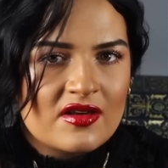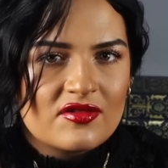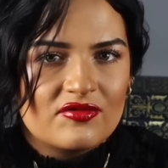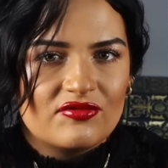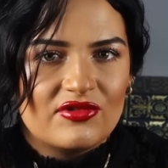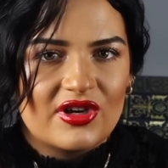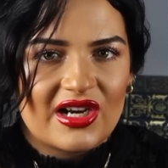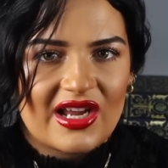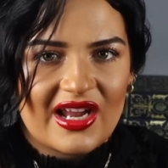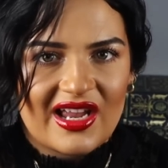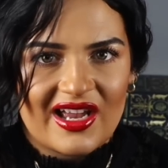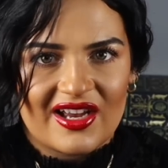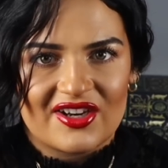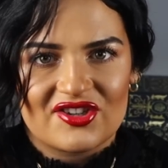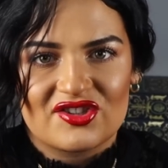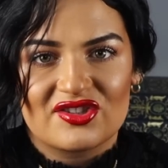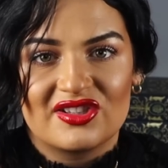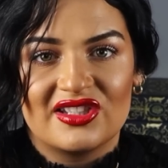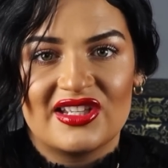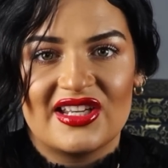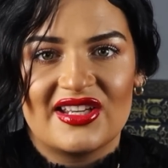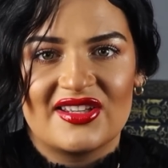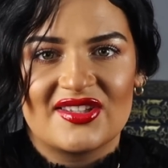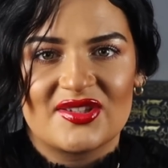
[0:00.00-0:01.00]
when I
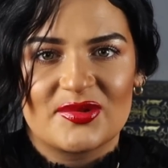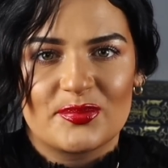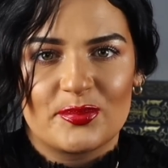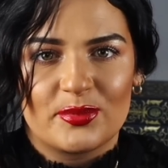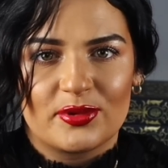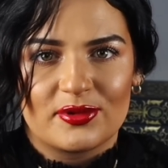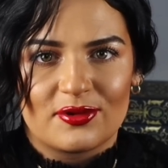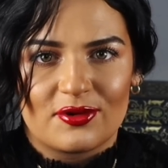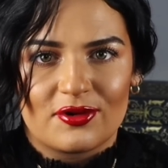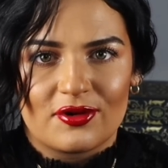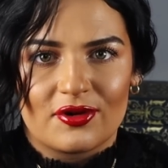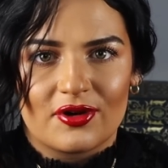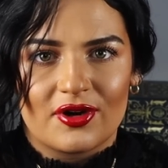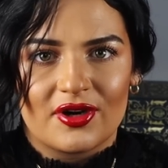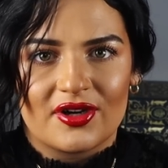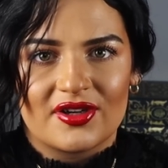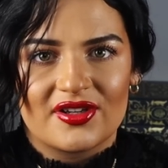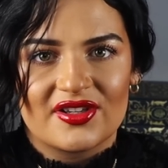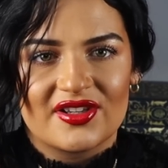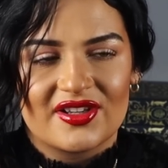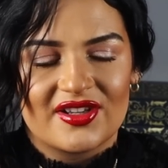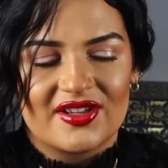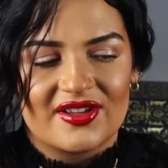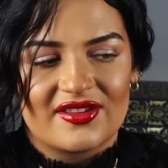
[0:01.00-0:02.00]
actually
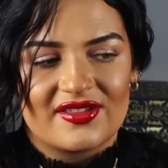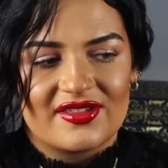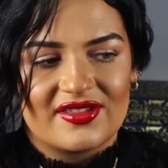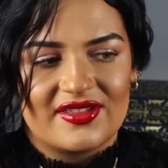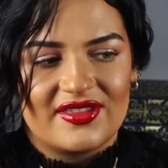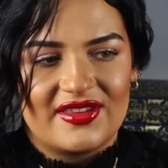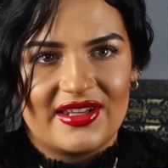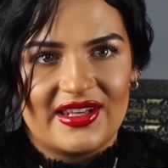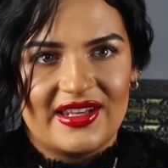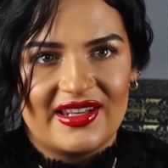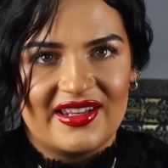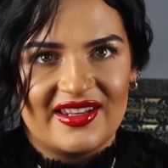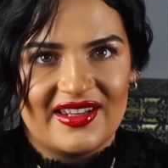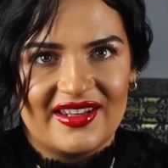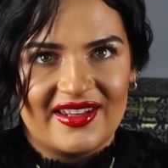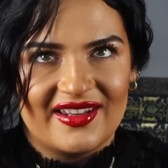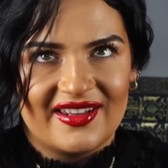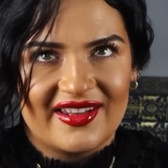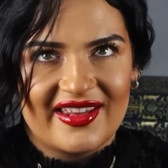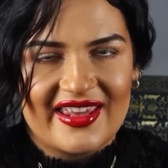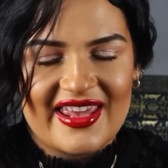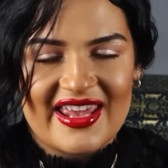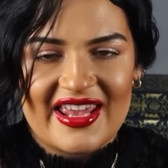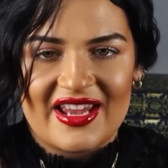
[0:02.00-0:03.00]
explored
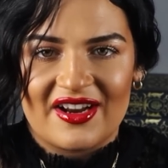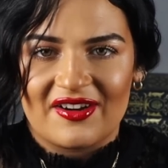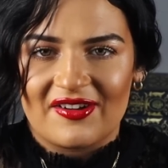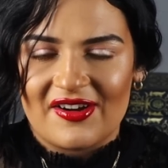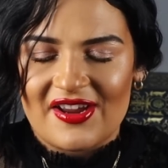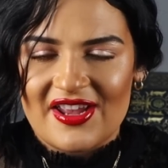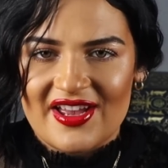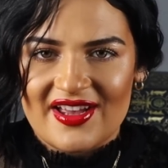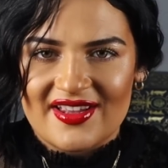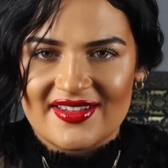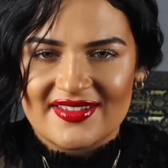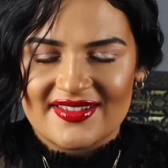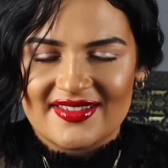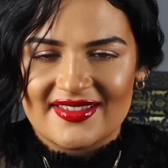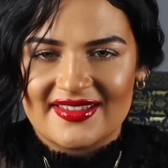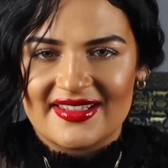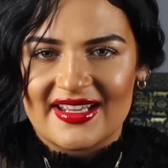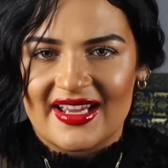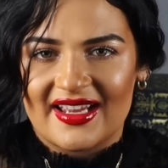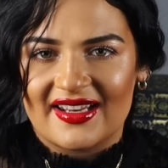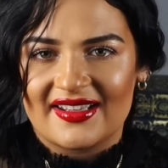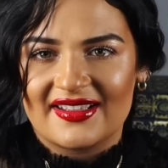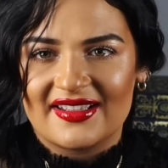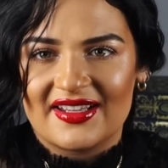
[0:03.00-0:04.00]
the areas
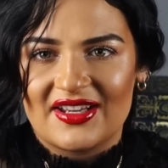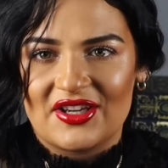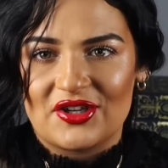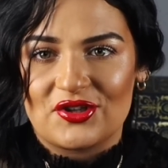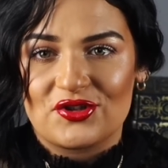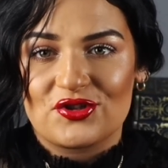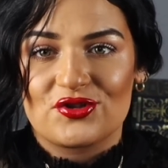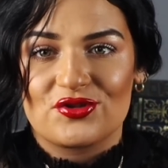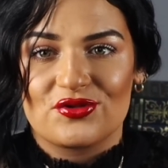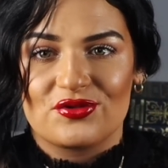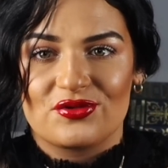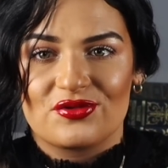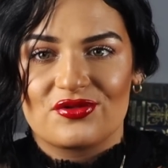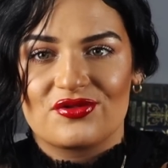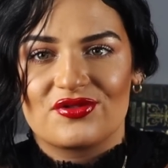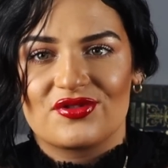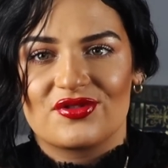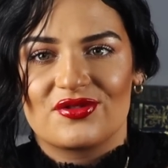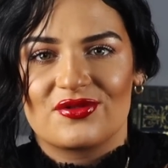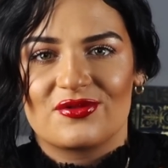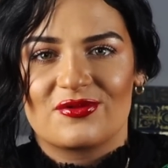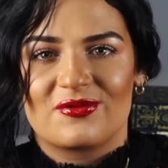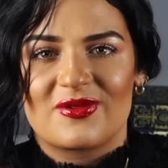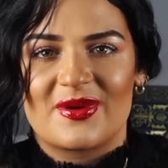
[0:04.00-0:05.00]
that it should
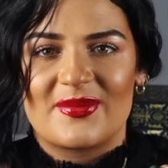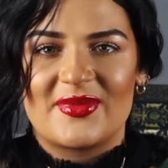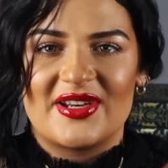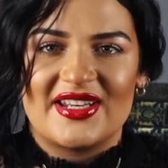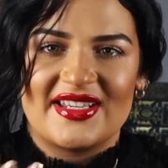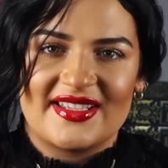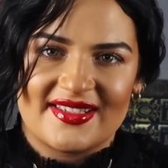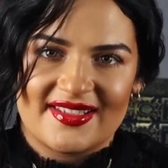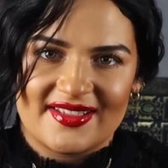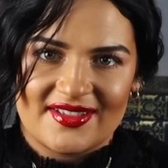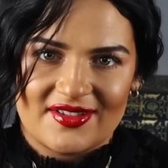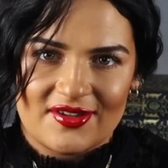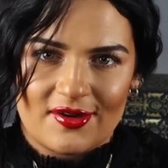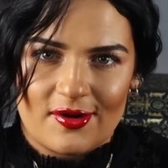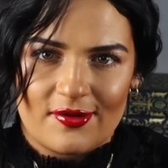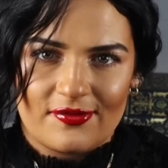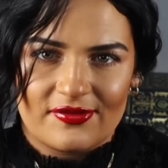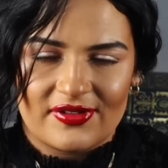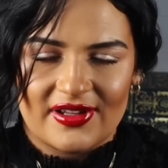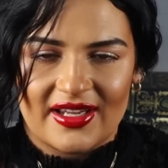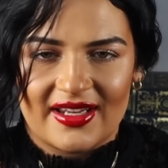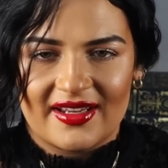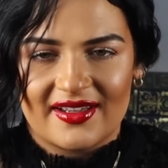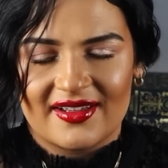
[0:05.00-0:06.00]
reminiscent
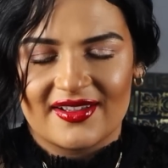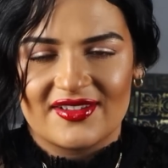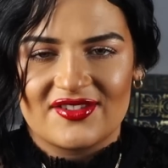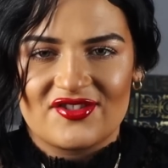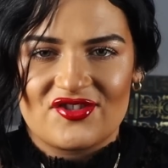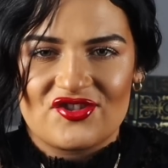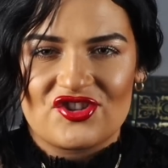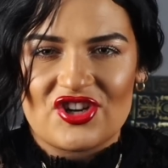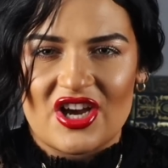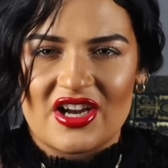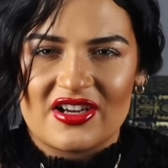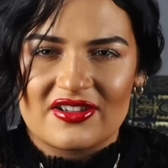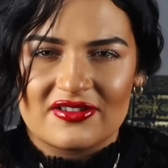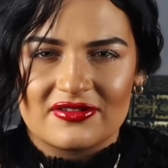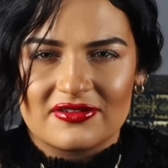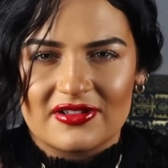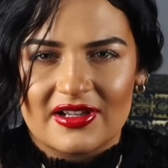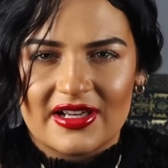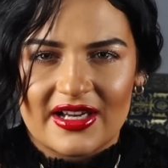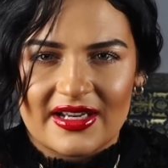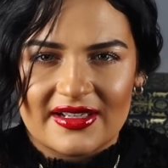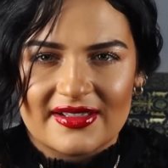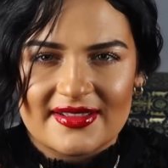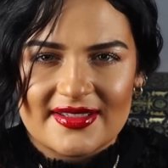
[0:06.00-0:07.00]
of, like a jungle
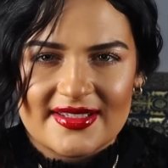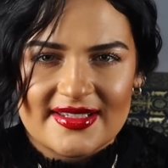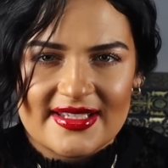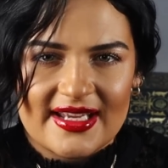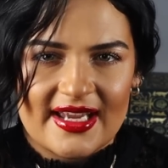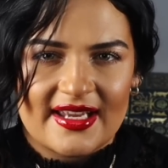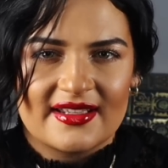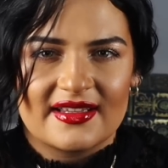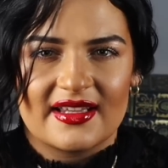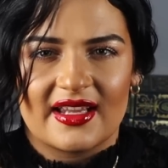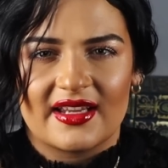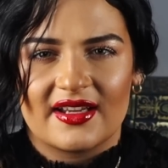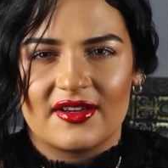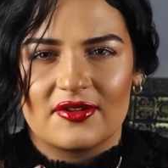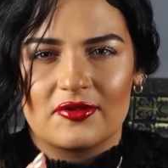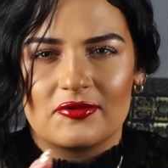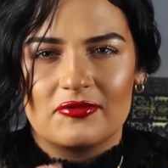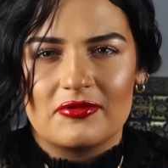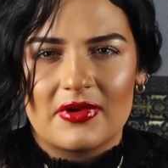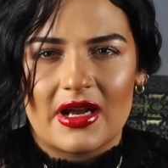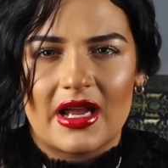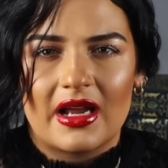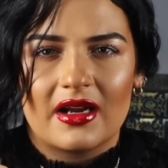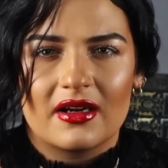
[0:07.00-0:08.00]
kind of scent, like a
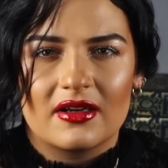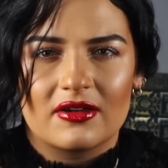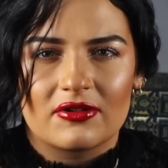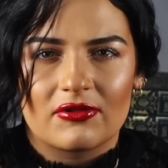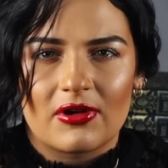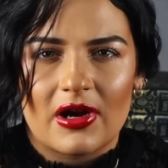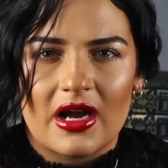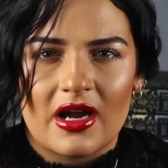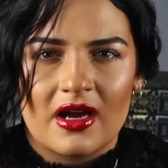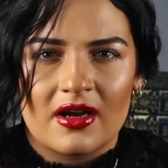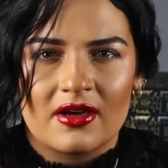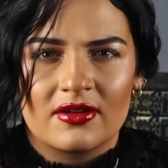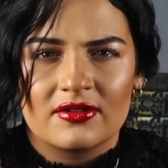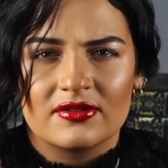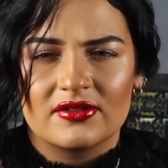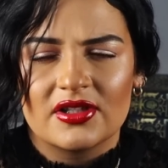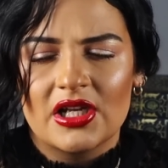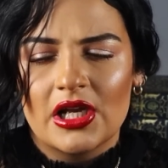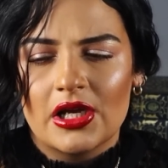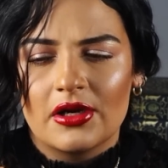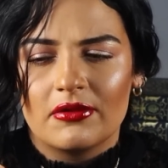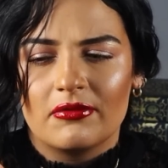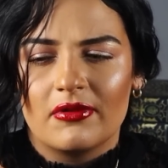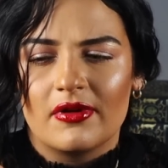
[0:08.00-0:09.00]
wet ground
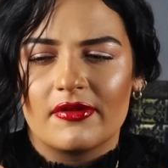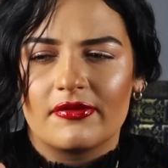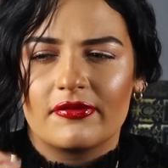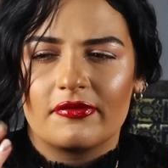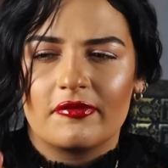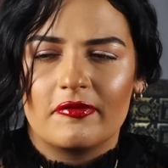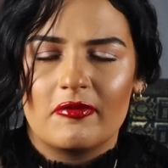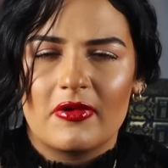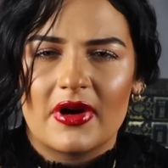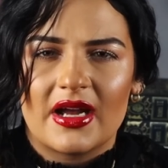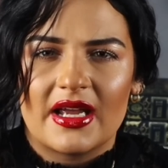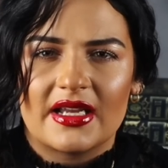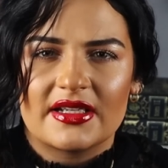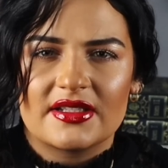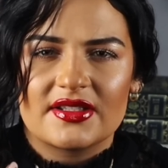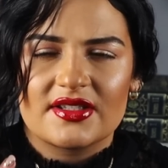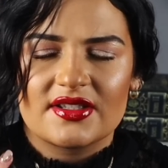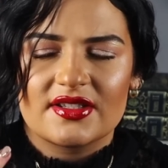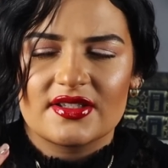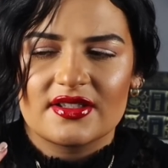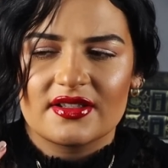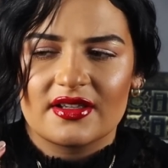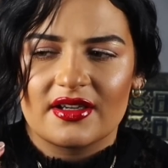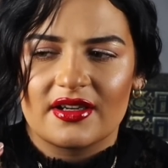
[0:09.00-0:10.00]
with
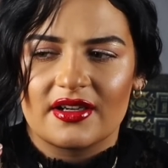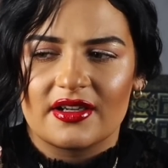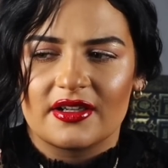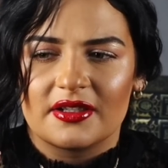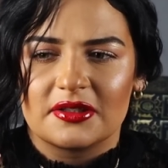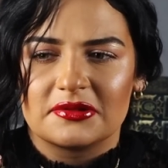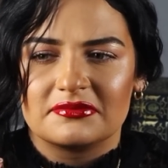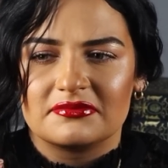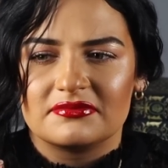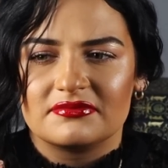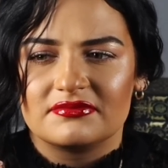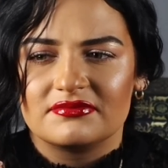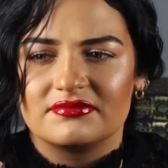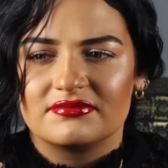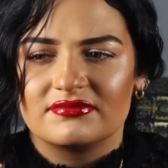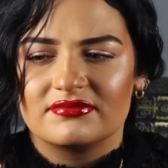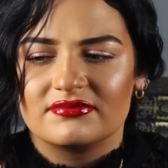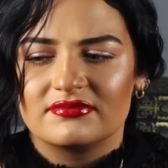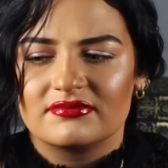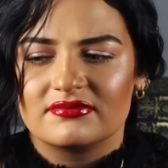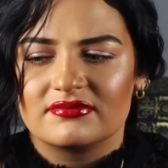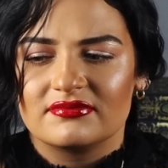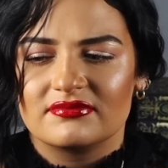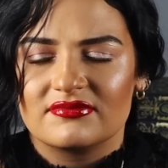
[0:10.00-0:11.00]
wet
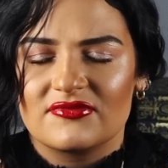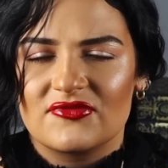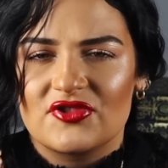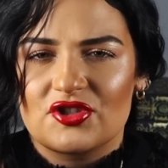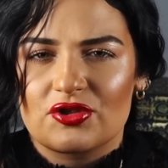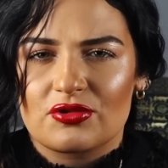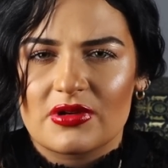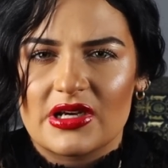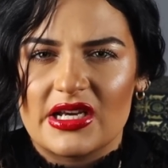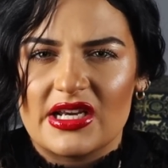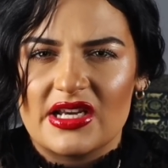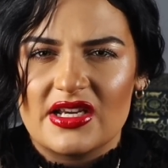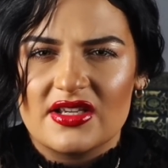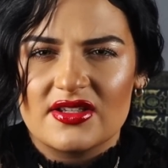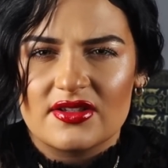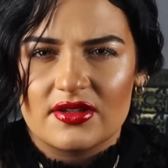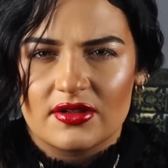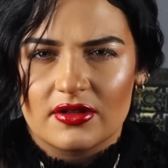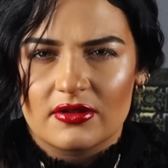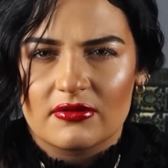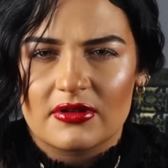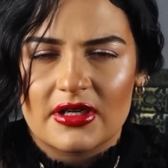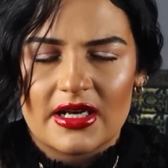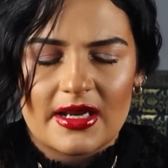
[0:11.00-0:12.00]
trees,
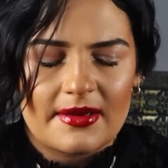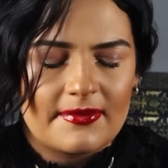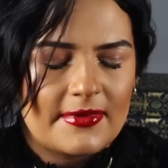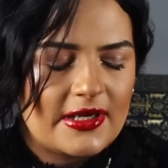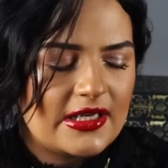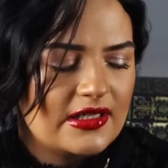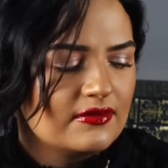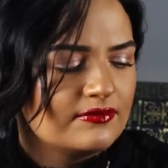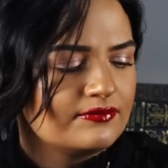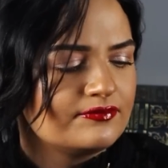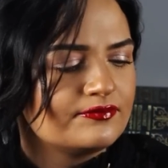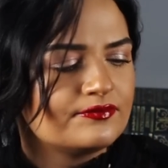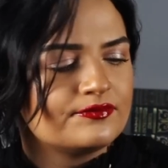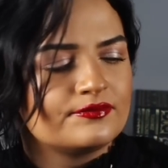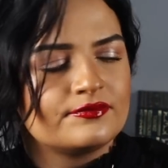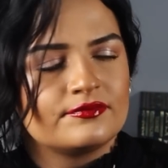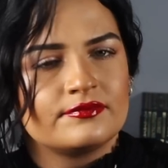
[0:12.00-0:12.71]
you know what I mean?